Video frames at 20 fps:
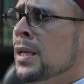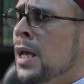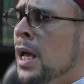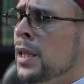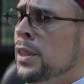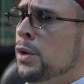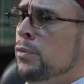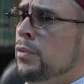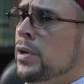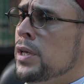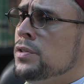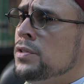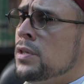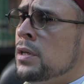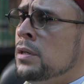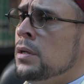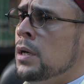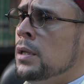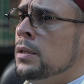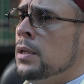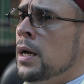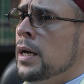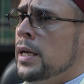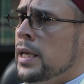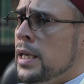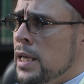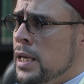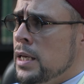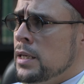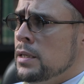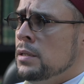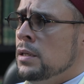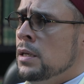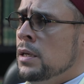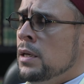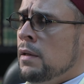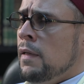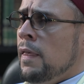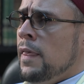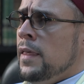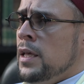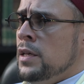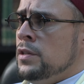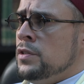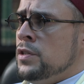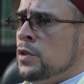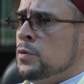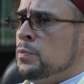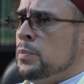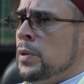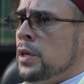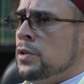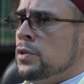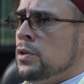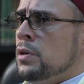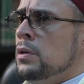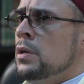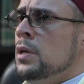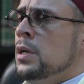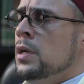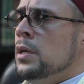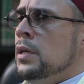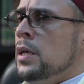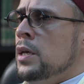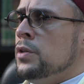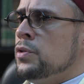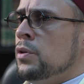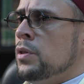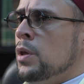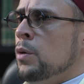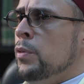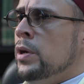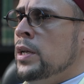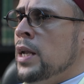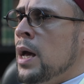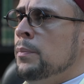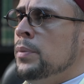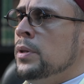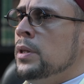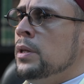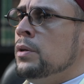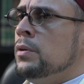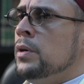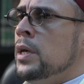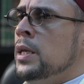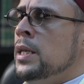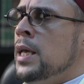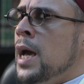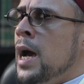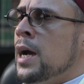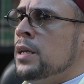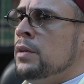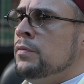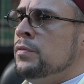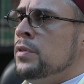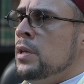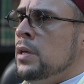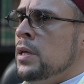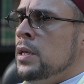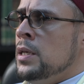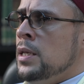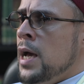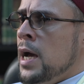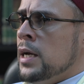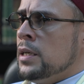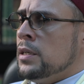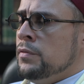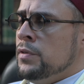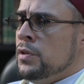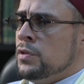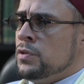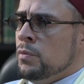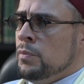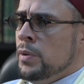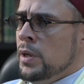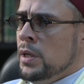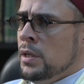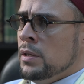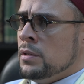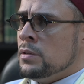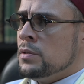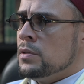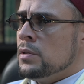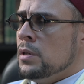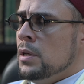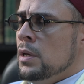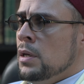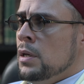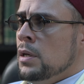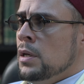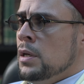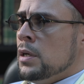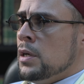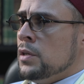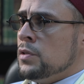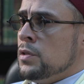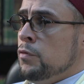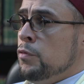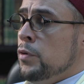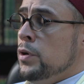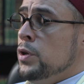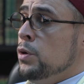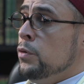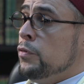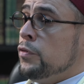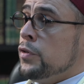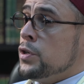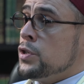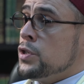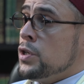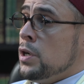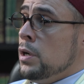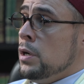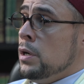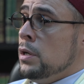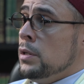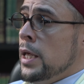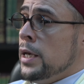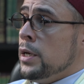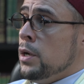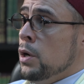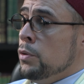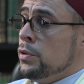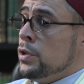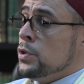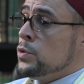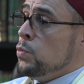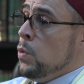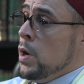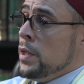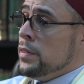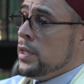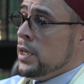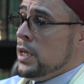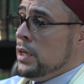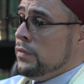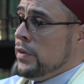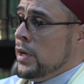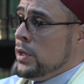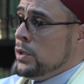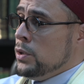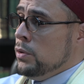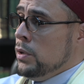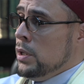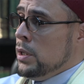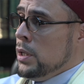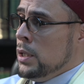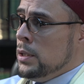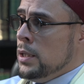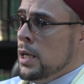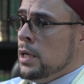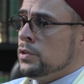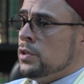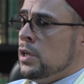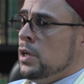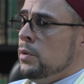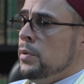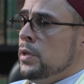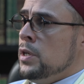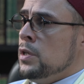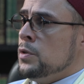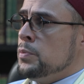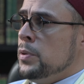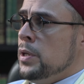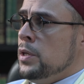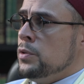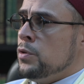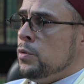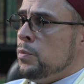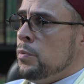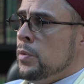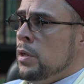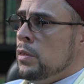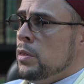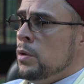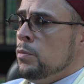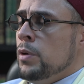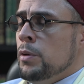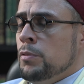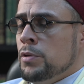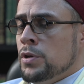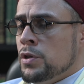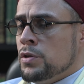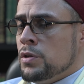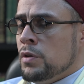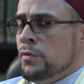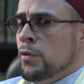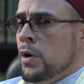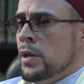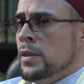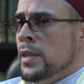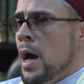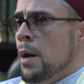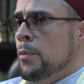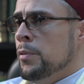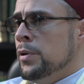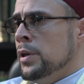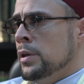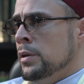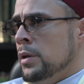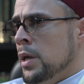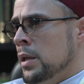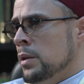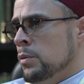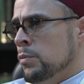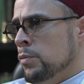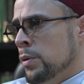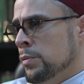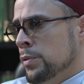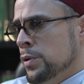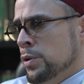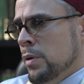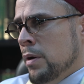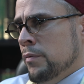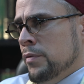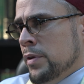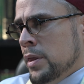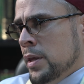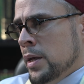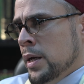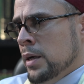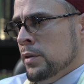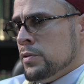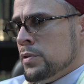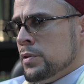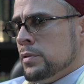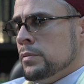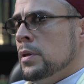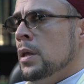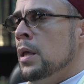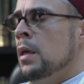And the reason Allah hid his displeasure is so that we not belittle any act of disobedience. Because if we knew for sure, like, oh, this one thing, if I do it, Allah's going to be displeased with me, then we would just avoid that one and we would do everything else.